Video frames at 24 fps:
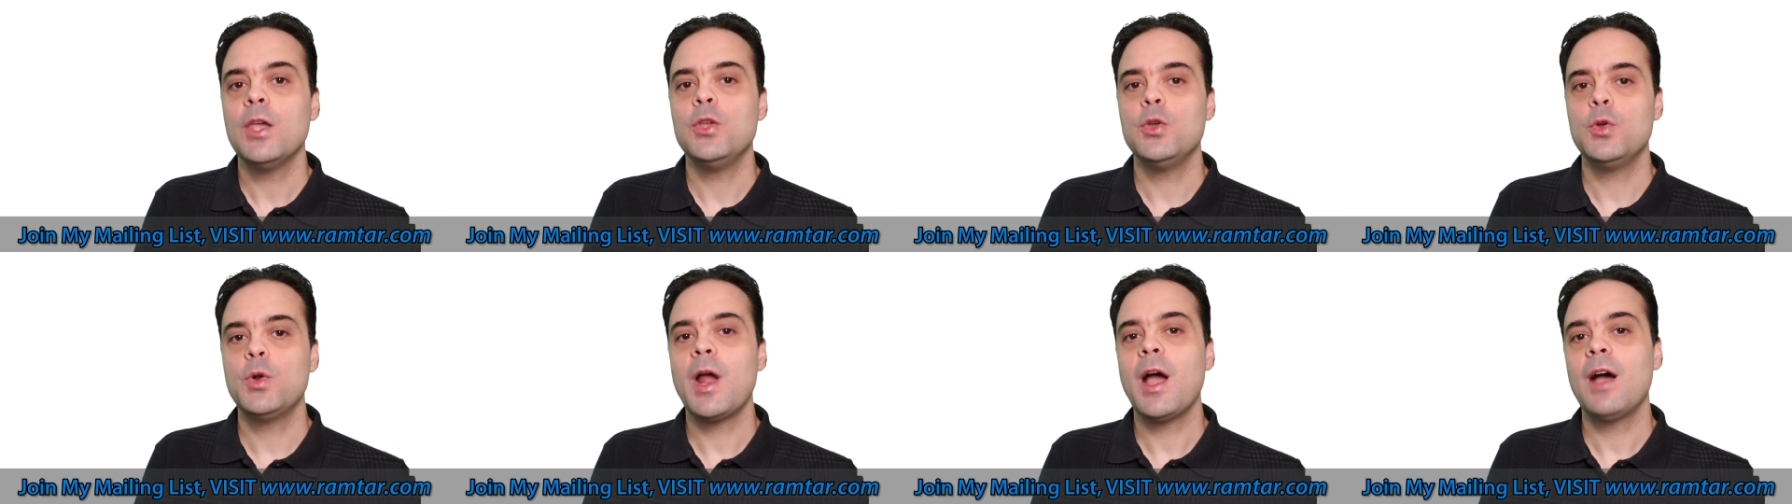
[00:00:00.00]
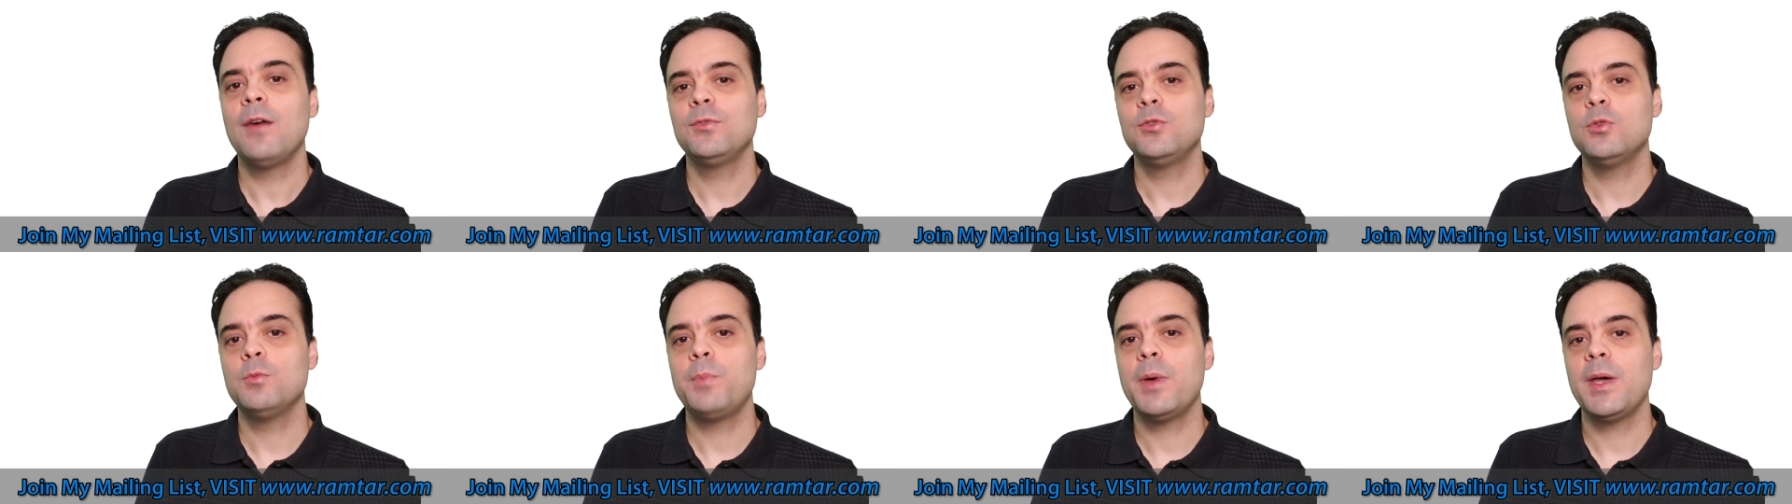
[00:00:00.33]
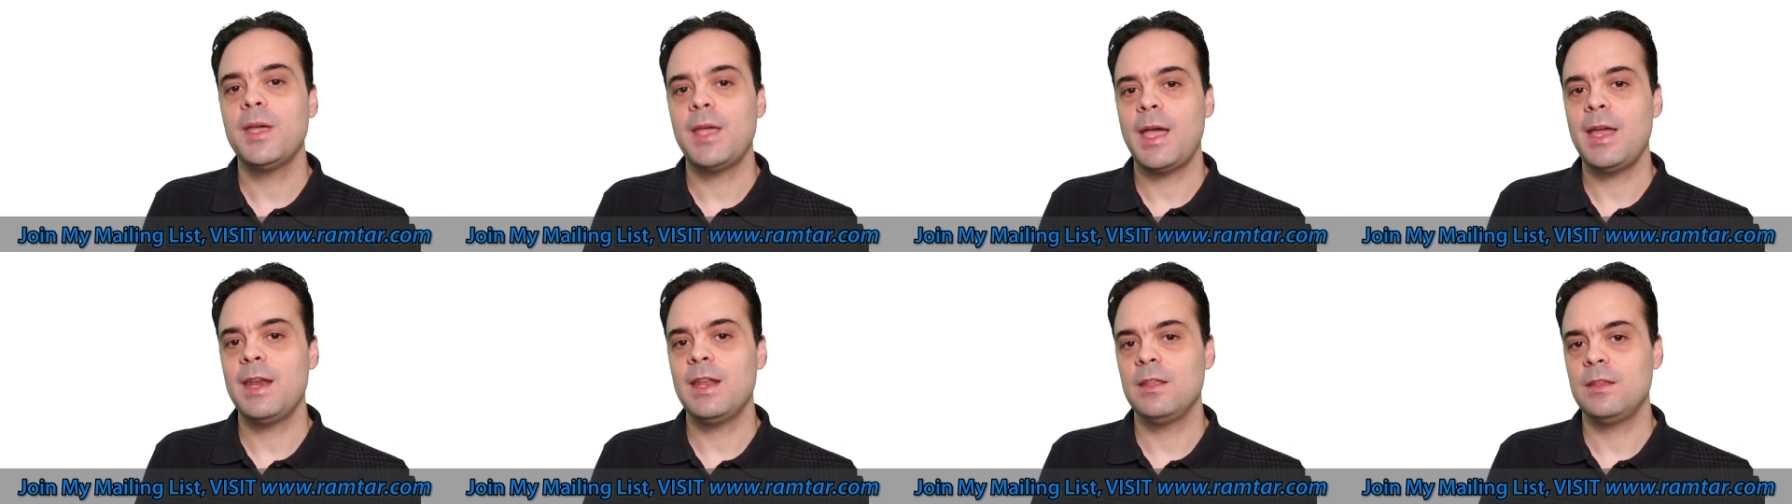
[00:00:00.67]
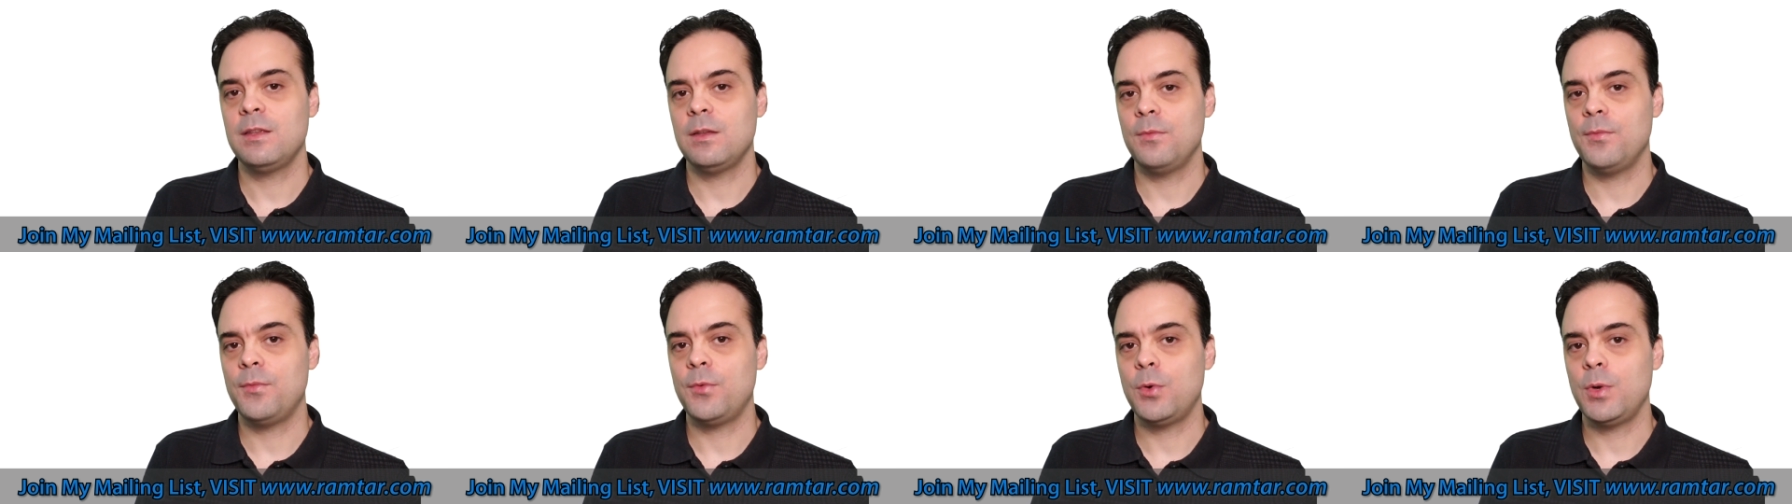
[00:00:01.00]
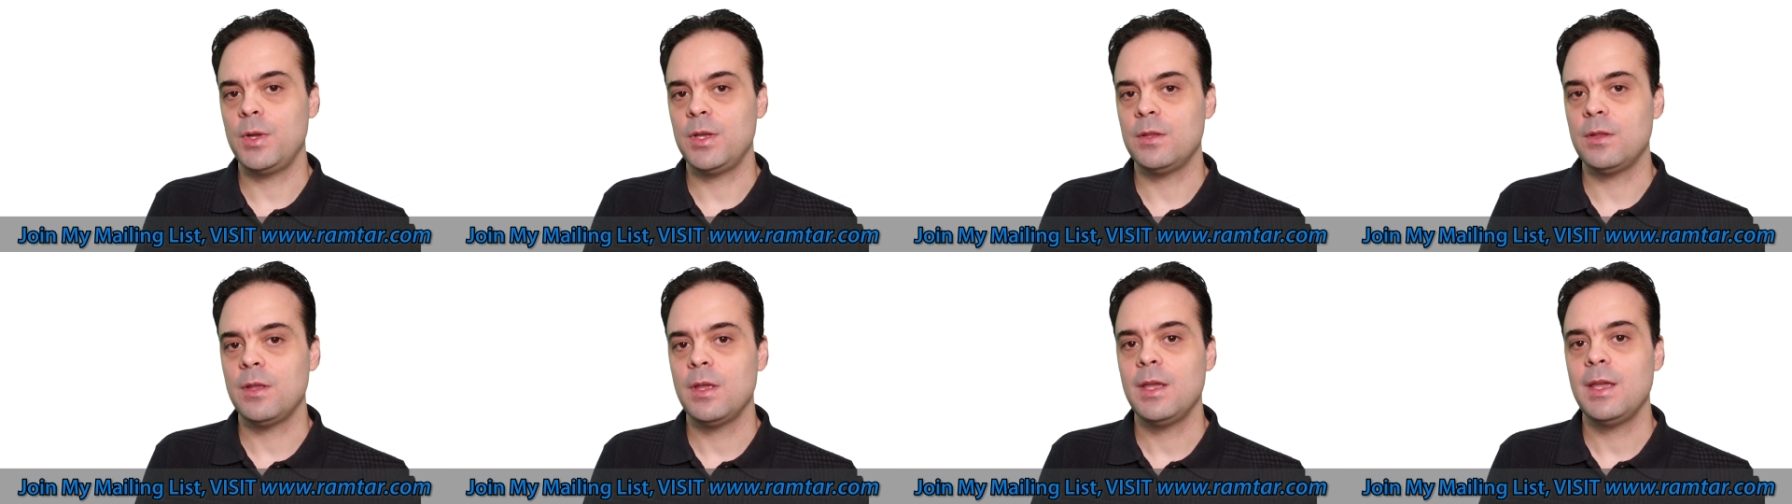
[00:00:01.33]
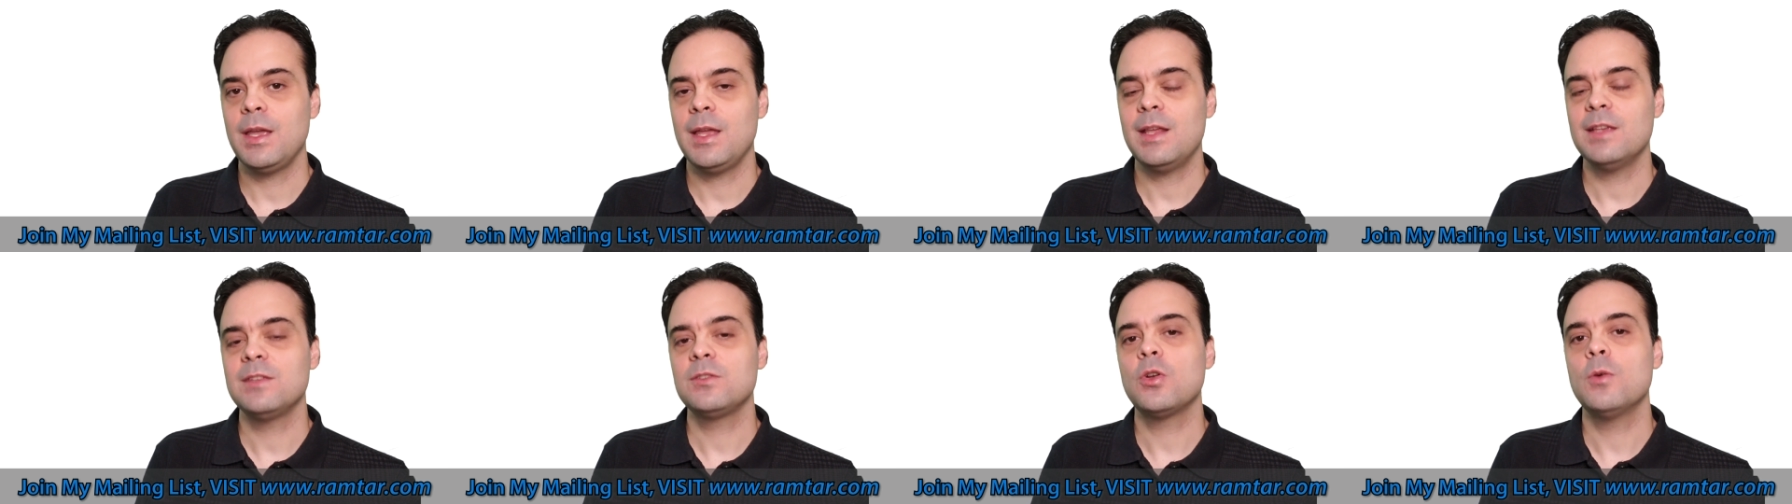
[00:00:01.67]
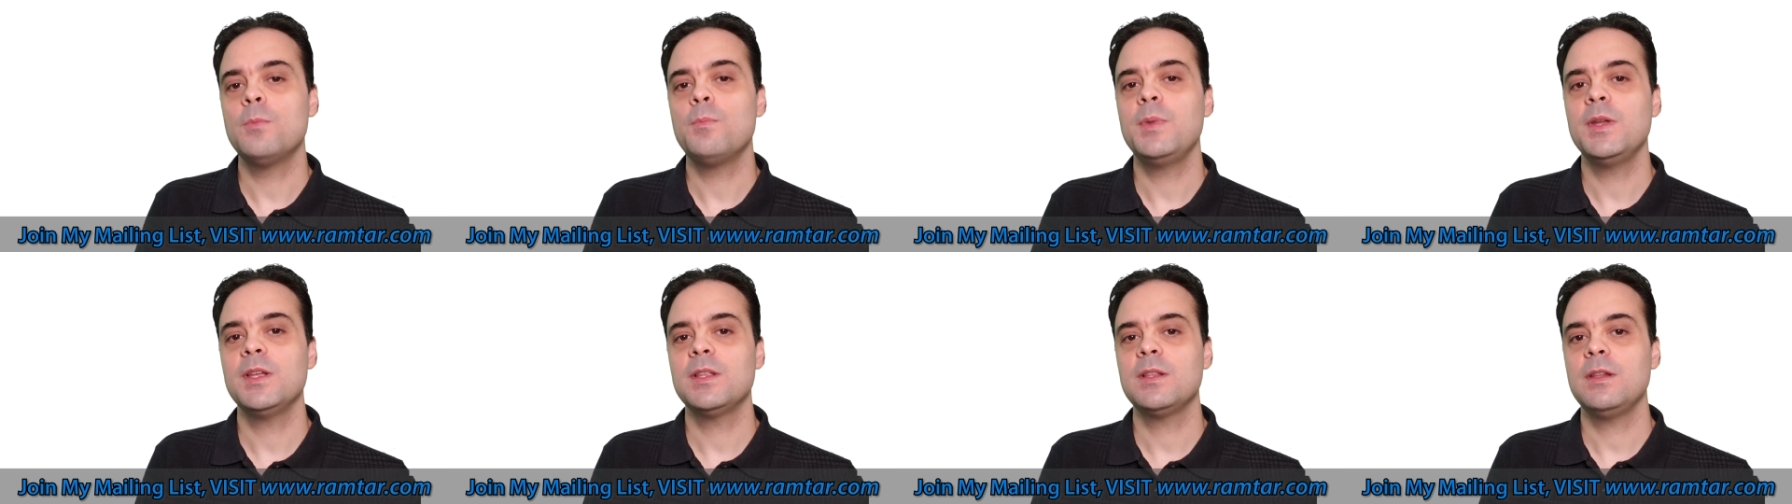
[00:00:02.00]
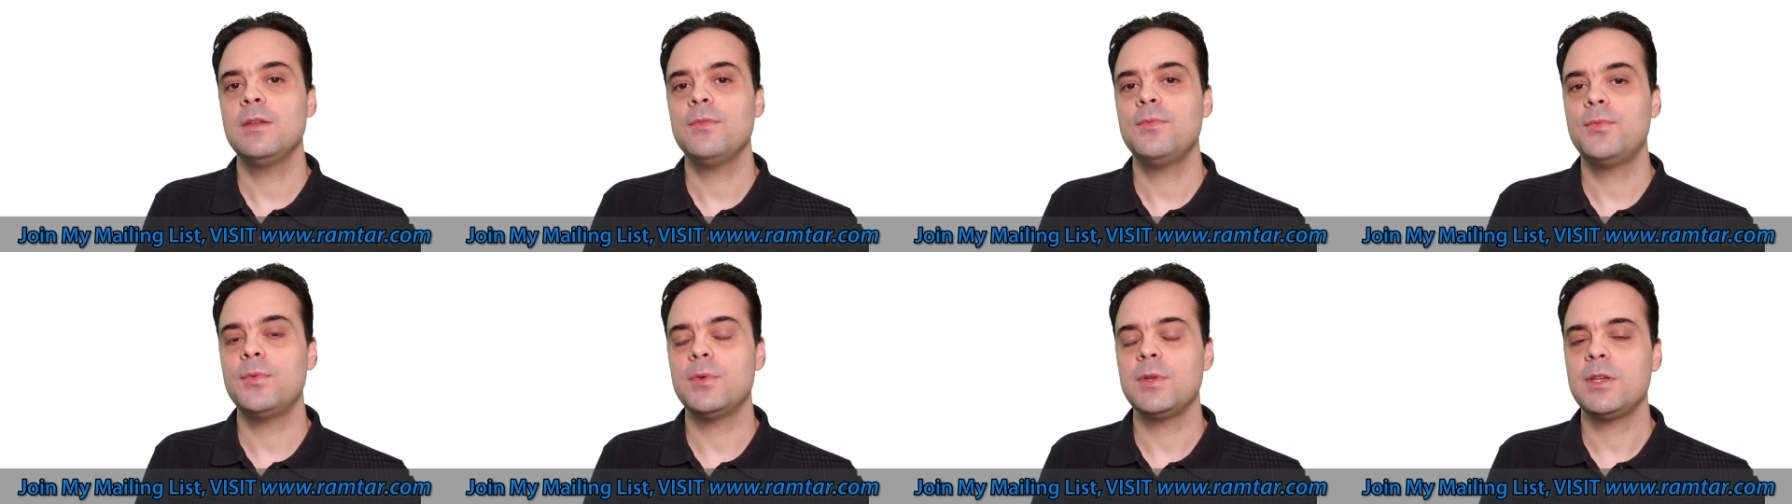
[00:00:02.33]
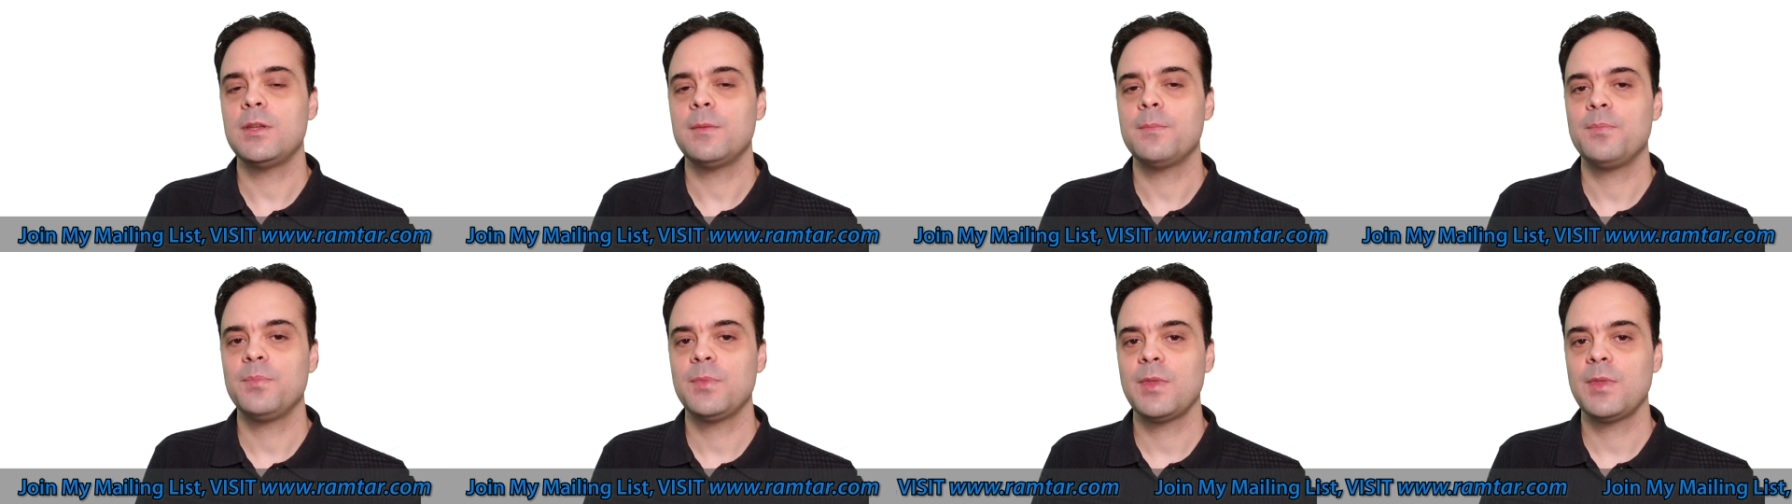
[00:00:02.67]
You don't have to pay anything for it, it is completely free.